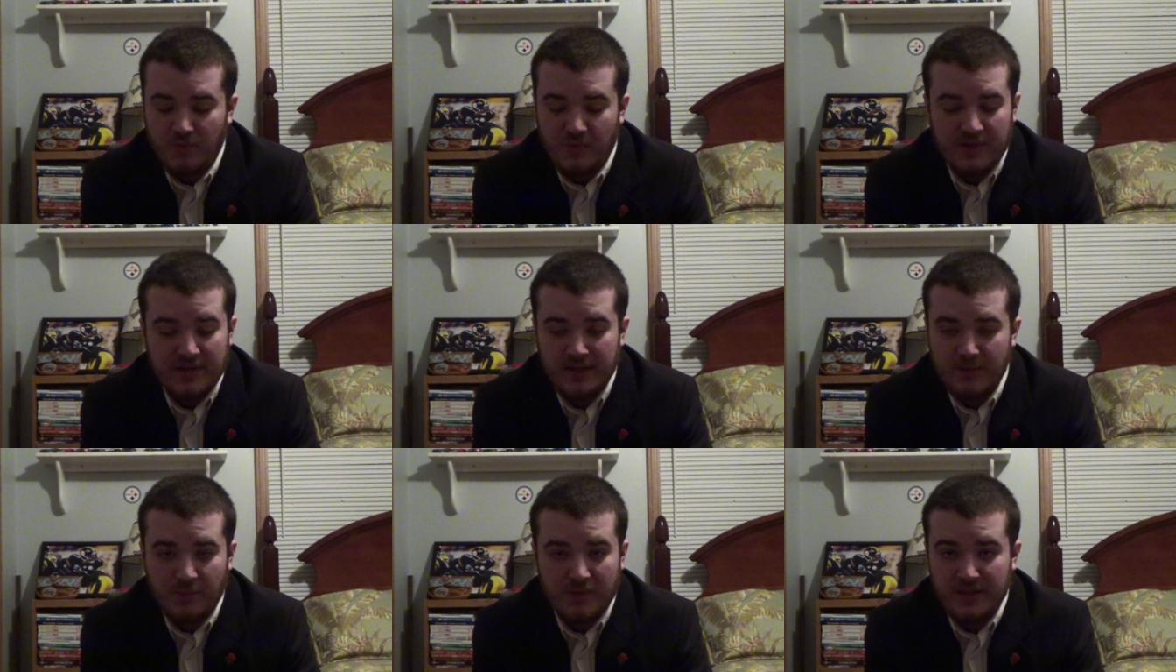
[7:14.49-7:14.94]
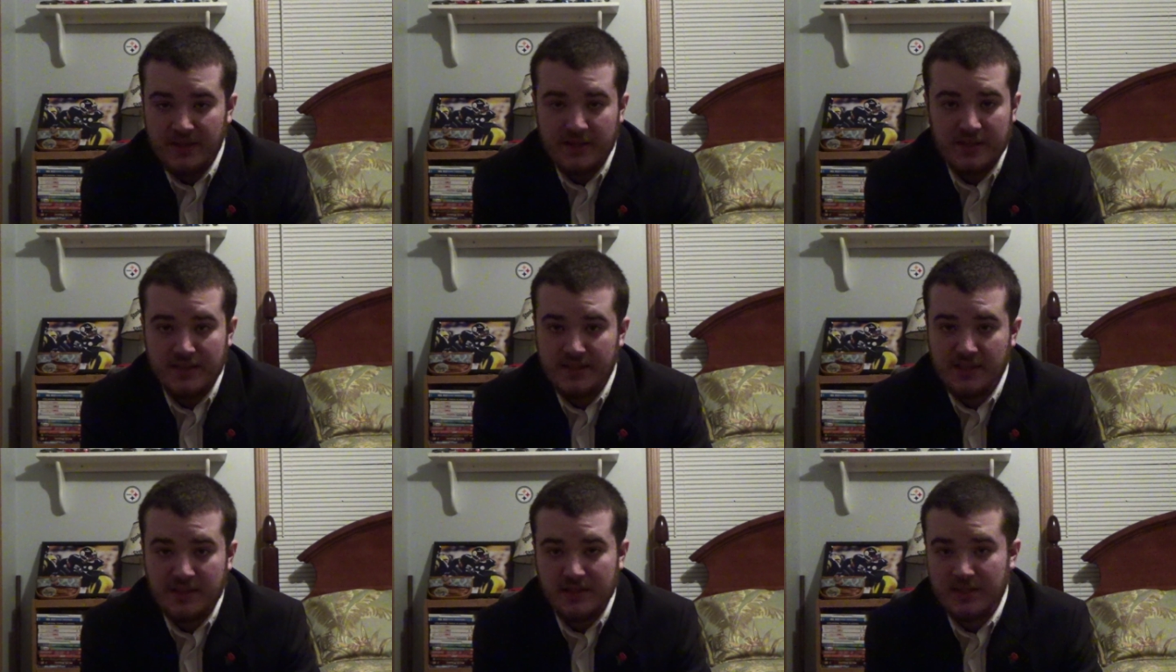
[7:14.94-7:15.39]
We, we
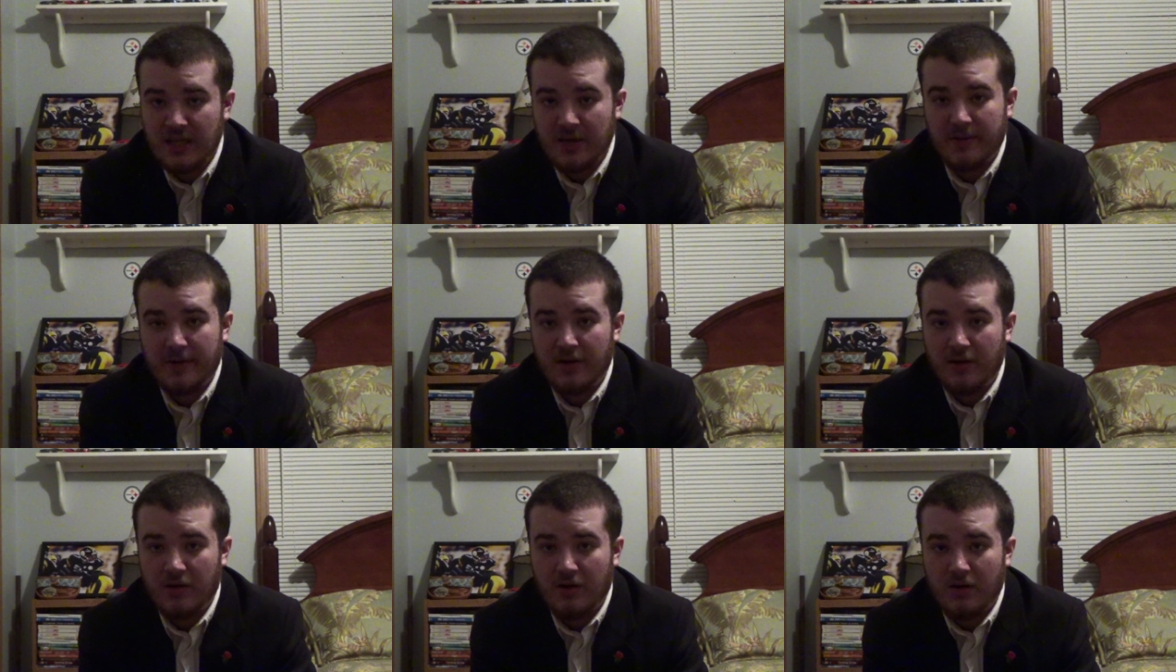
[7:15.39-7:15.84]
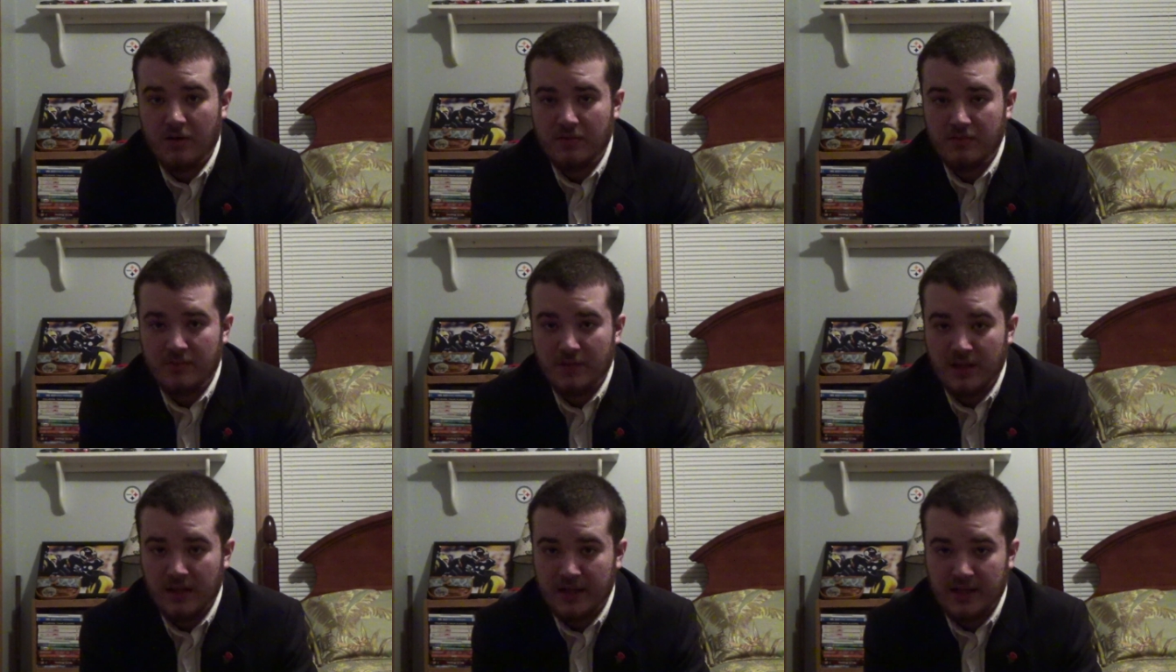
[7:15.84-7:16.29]
didn't see this coming at all.
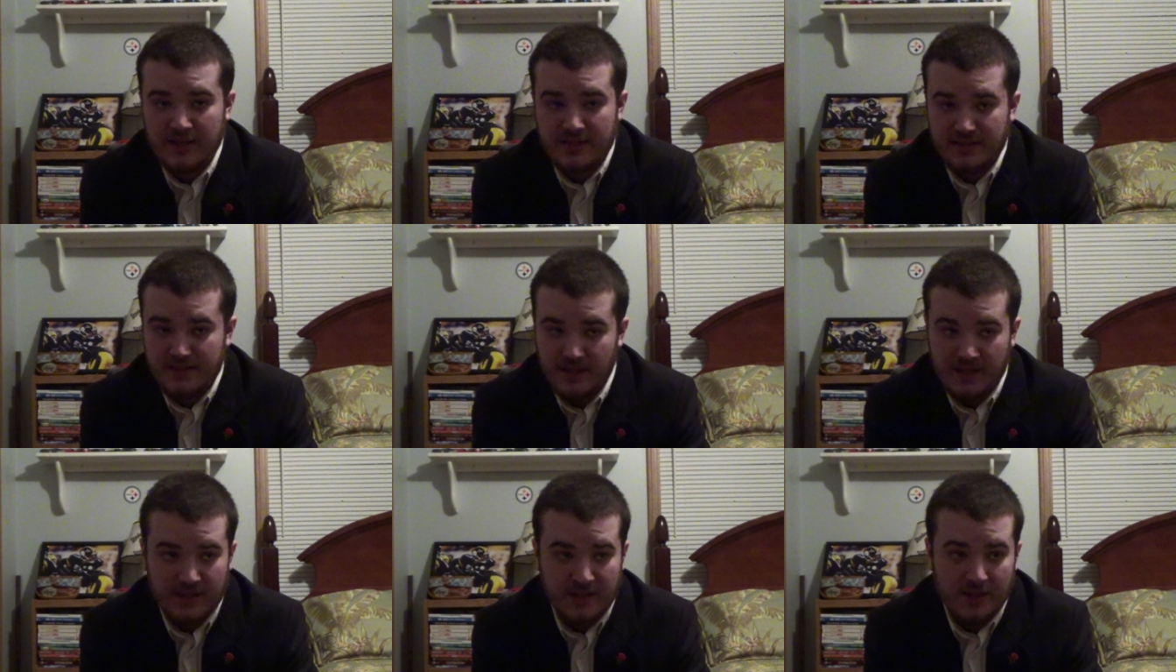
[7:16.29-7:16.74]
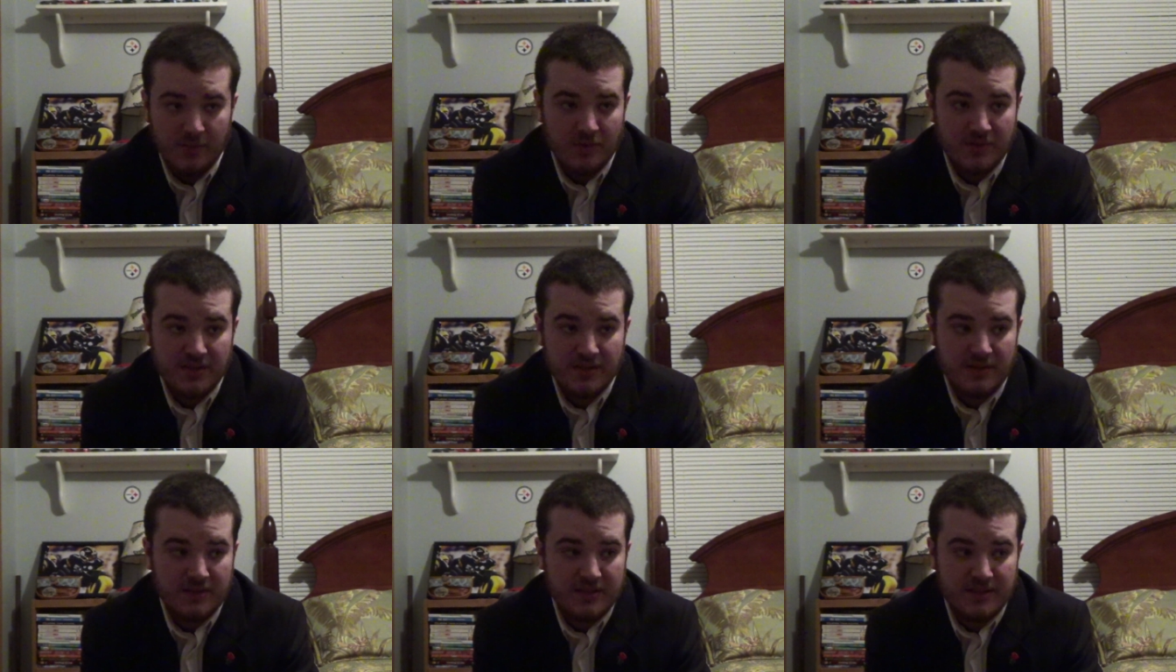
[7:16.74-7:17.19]
Like I said, he
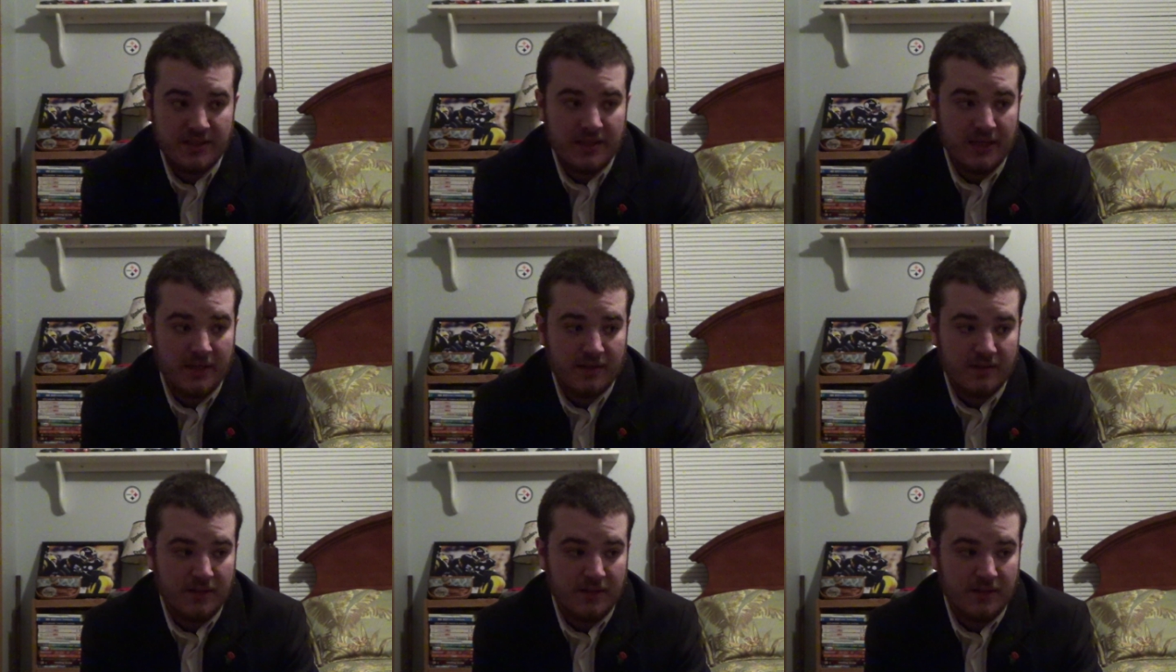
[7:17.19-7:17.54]
wasn't sick.